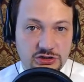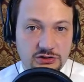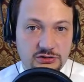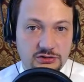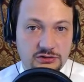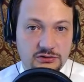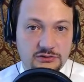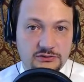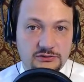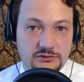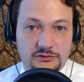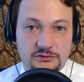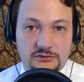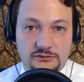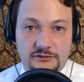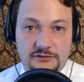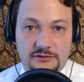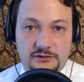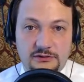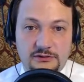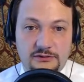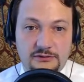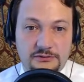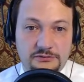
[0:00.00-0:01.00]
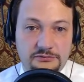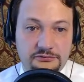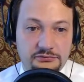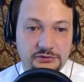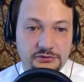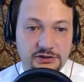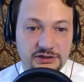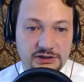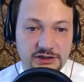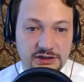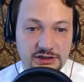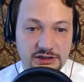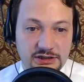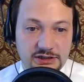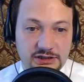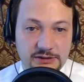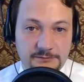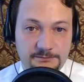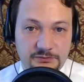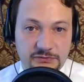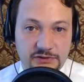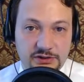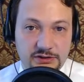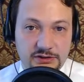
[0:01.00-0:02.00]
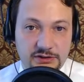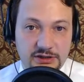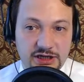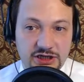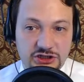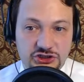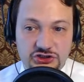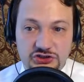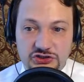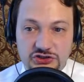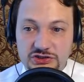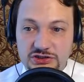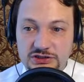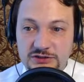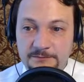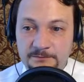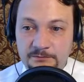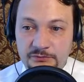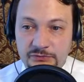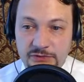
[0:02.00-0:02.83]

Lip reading: on the 3D engines,